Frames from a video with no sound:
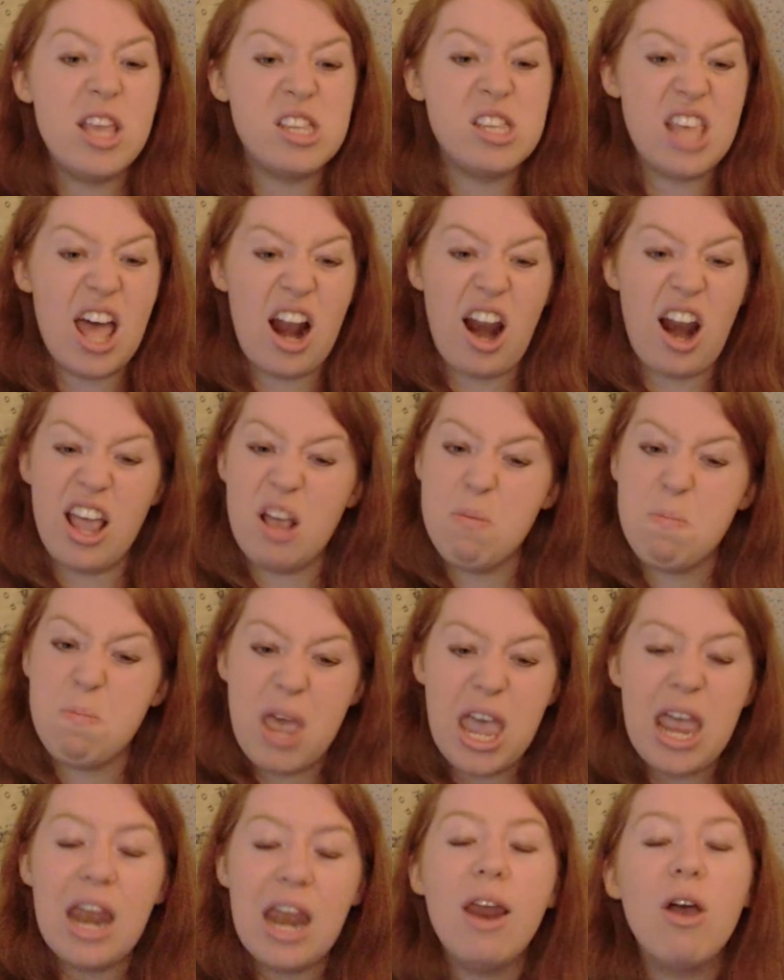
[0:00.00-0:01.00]
is their like
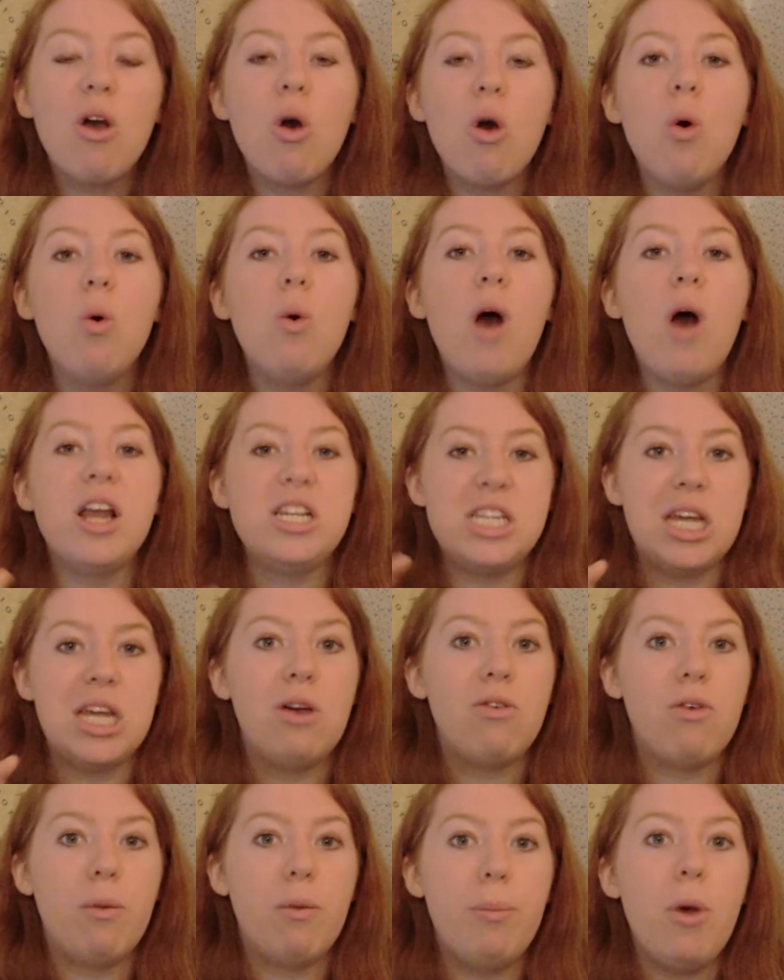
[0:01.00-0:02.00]
pinnacle
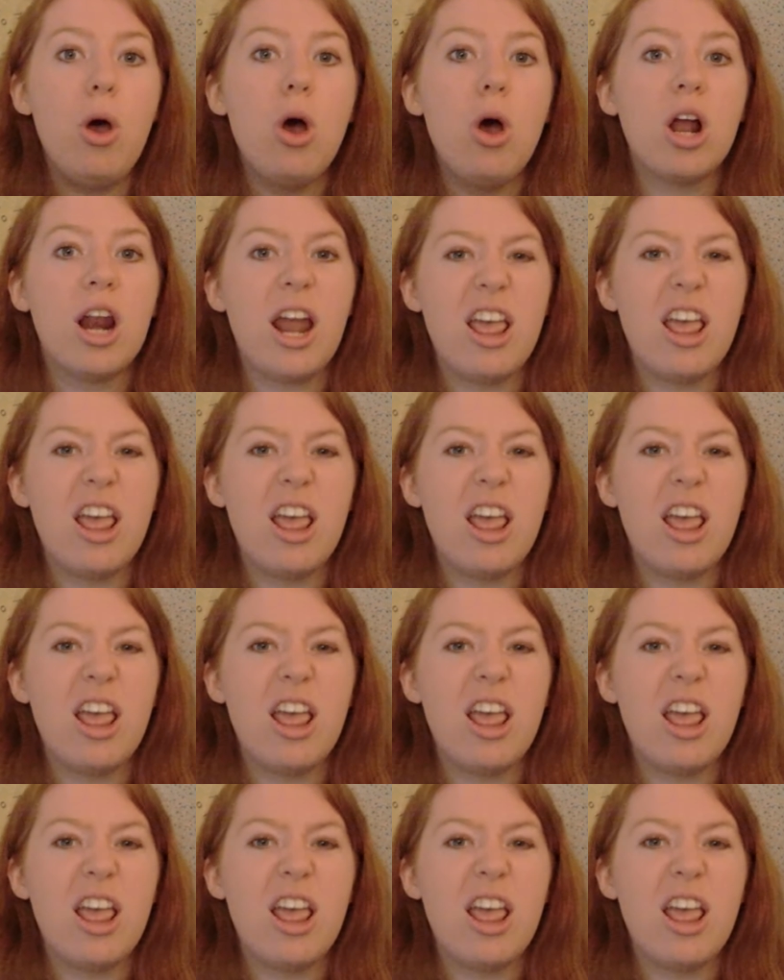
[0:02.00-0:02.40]
idea of a book,